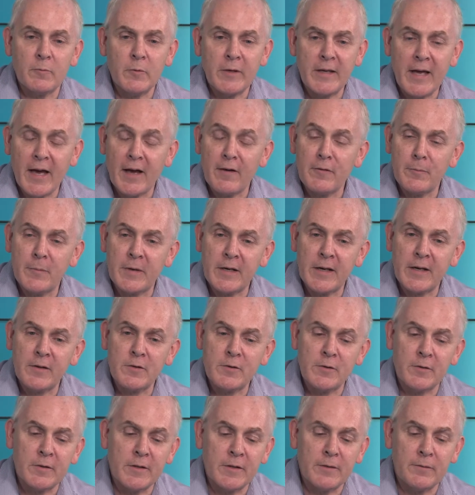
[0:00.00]
We have been
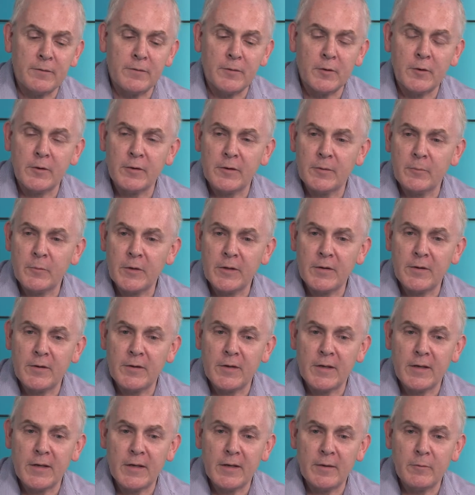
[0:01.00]
entering it for them
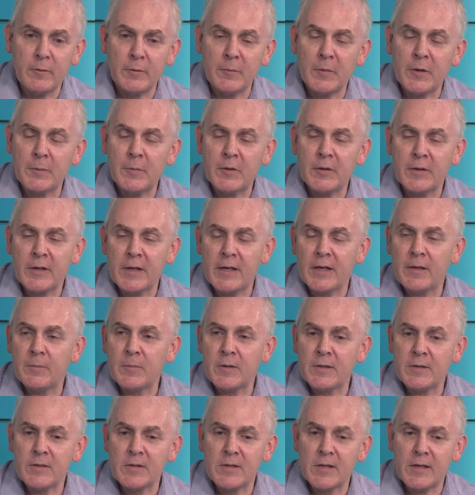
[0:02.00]
with my
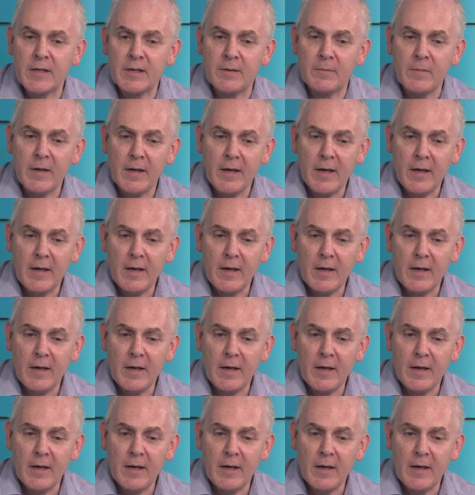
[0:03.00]
bookkeeping team,